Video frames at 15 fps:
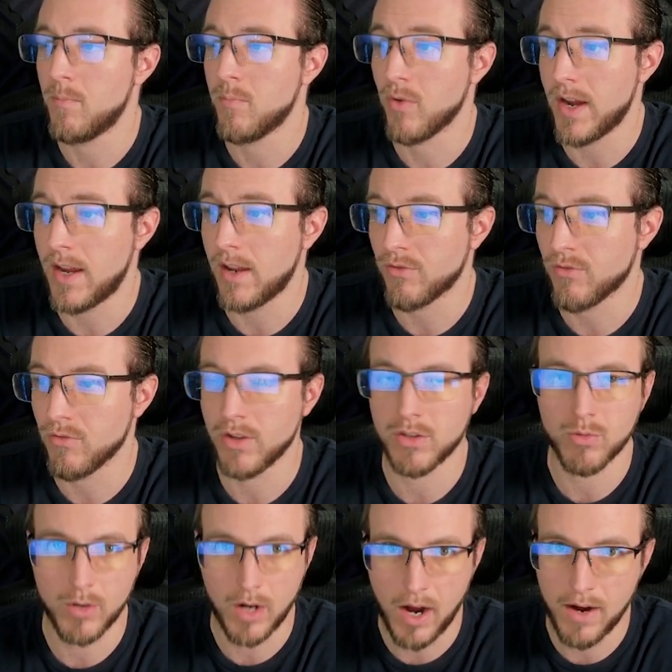Breaking through
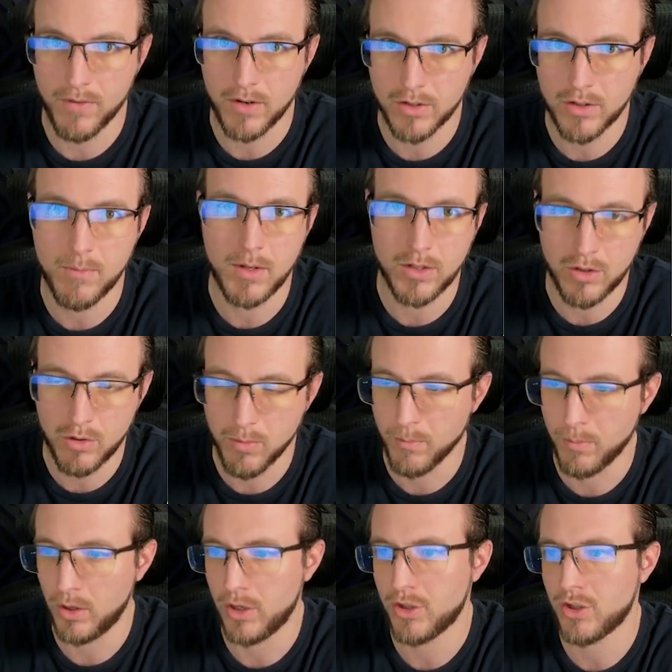this would obviously be super
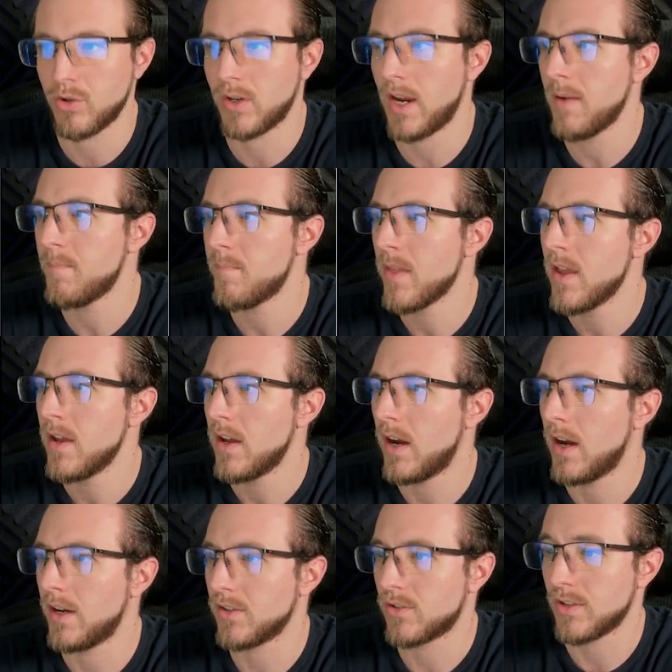bullish. Okay,
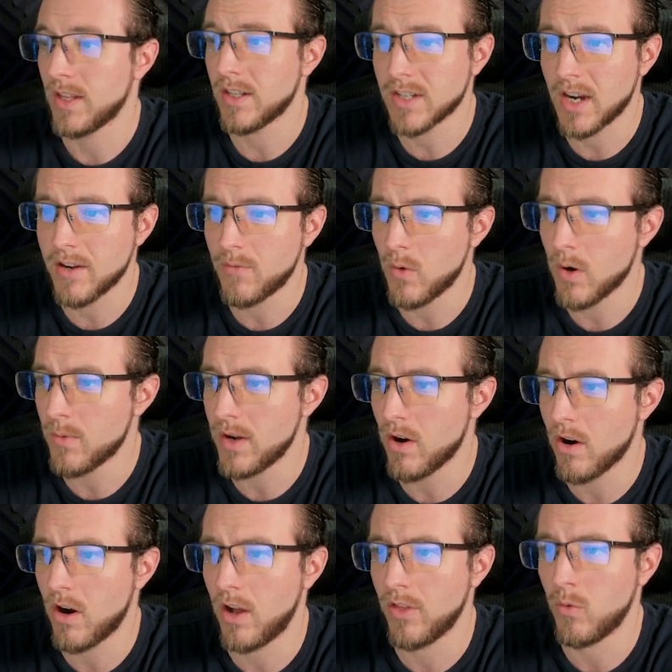so that's kind of where we
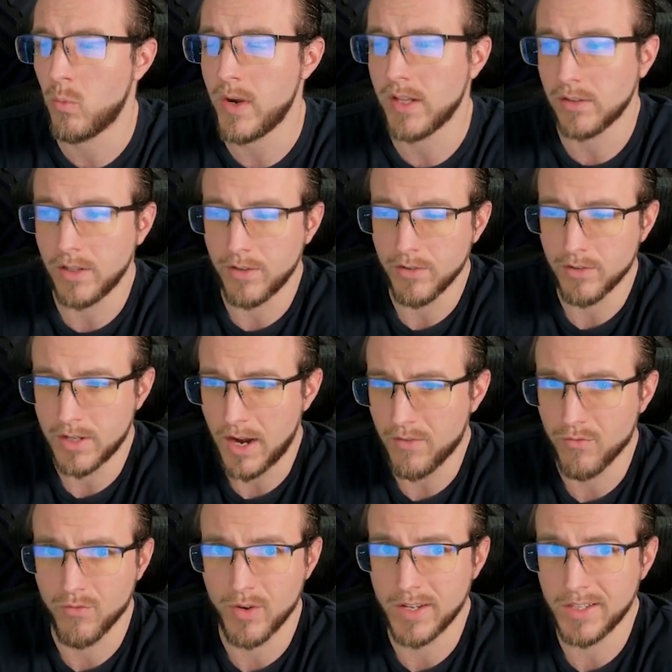are on the weekly. There's
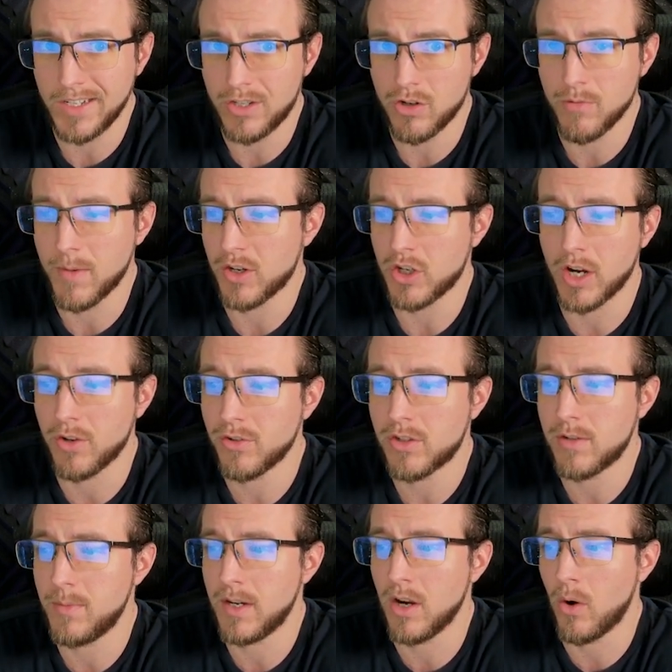not really too much
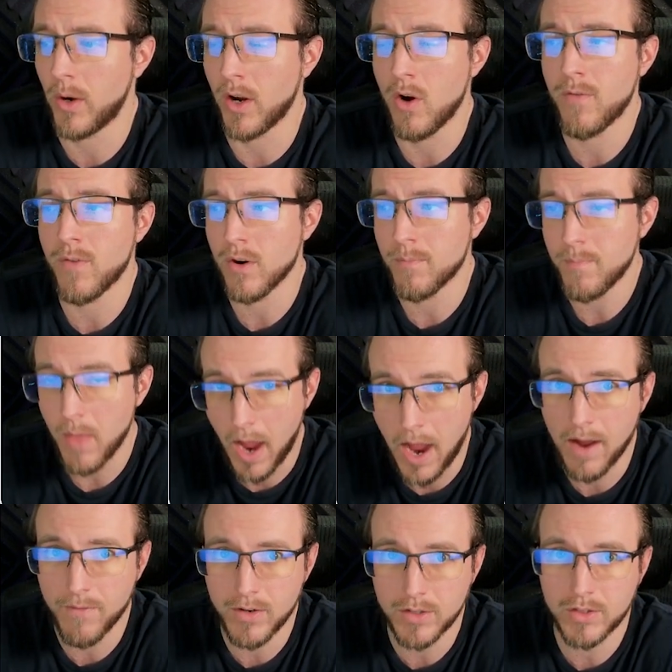else to be going over.
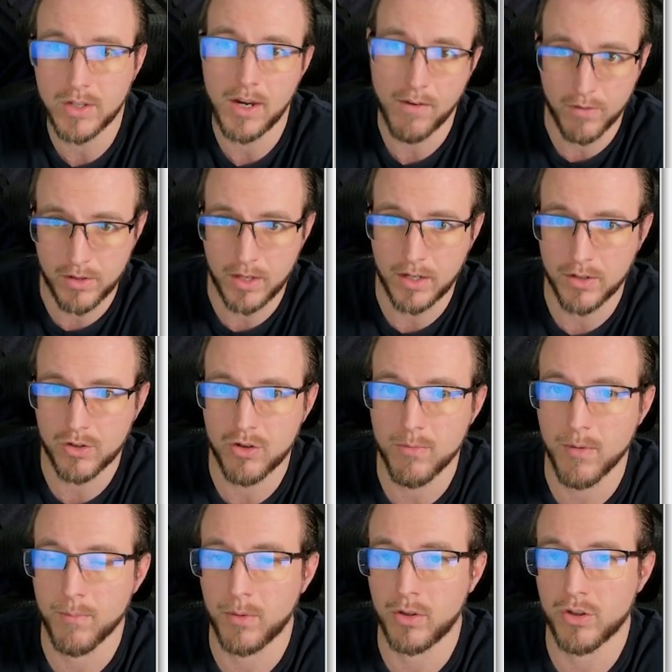Obviously, everything is
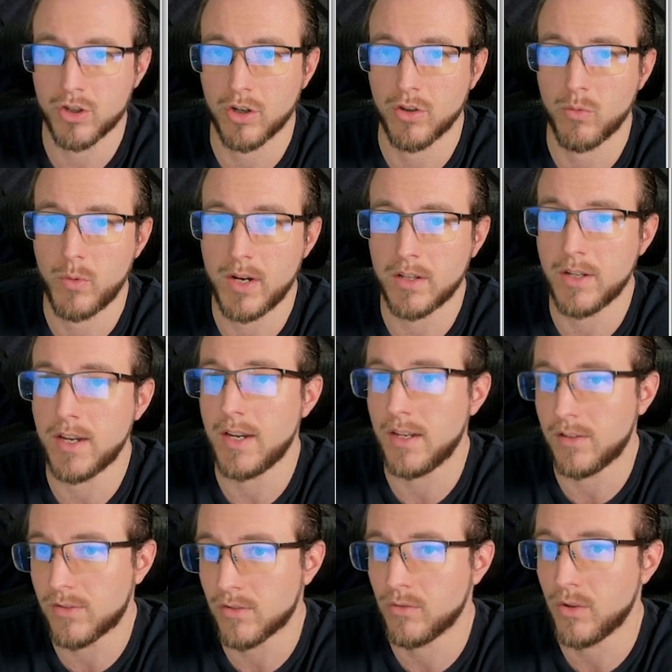super bullish on the weekly.
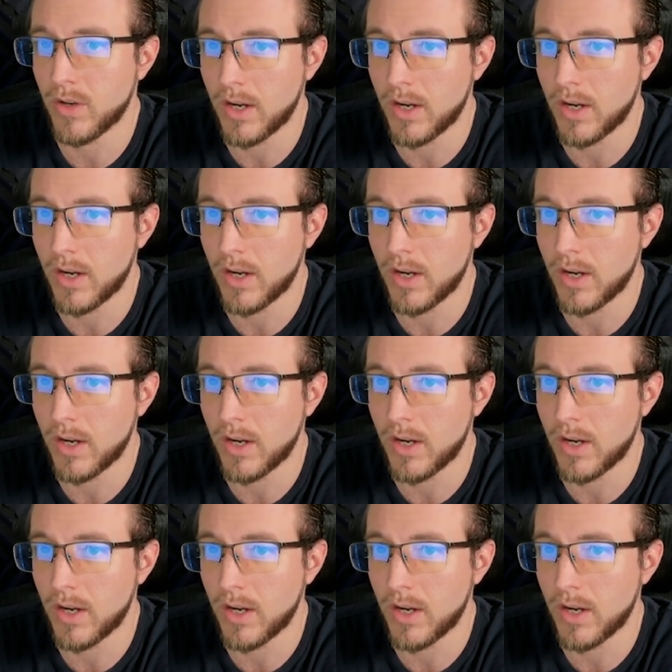It's